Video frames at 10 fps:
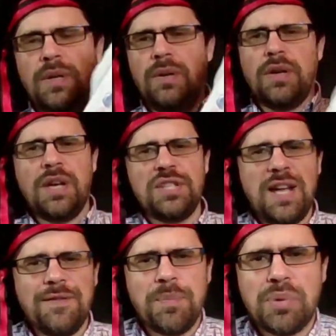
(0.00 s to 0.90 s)
I should
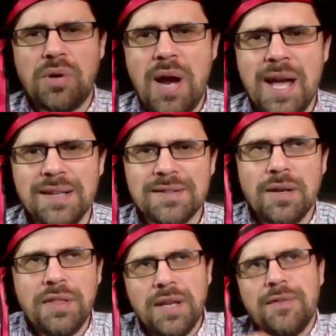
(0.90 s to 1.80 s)
have a prize.
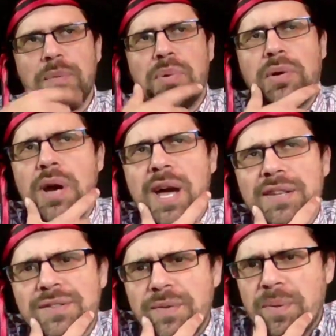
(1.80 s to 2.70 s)
I'll think of a
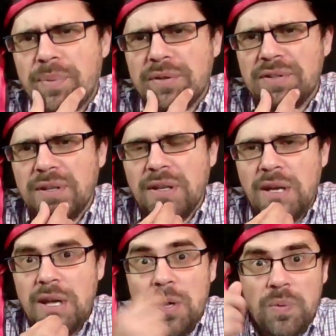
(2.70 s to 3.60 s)
prize for the person
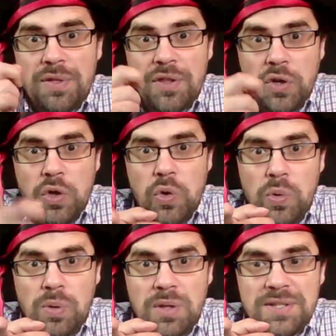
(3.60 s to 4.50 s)
with the
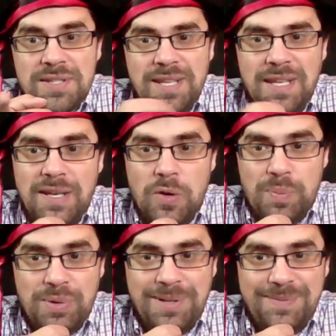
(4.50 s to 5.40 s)
coolest eco
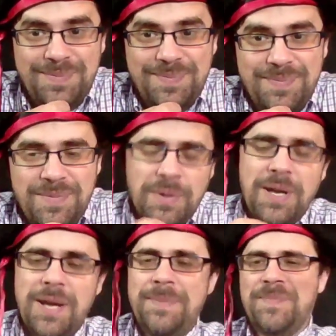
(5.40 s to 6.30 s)
print,
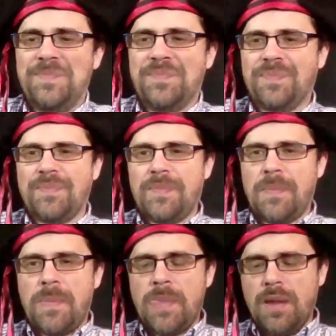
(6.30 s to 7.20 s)
okay?
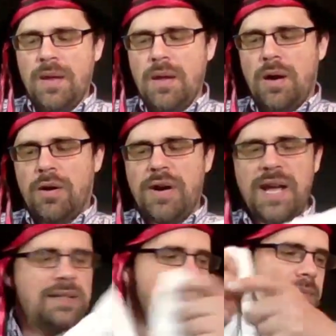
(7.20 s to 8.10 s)
All
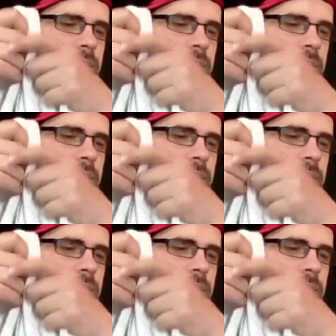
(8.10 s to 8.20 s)
right.